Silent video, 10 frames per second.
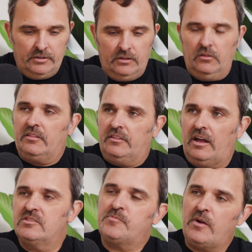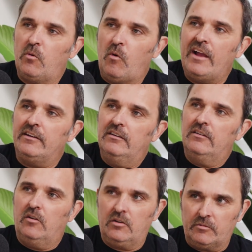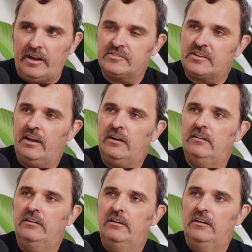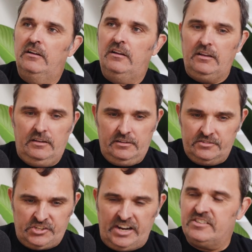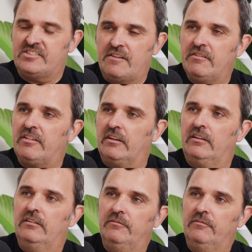Like the unsprung weight on a race car changes everything.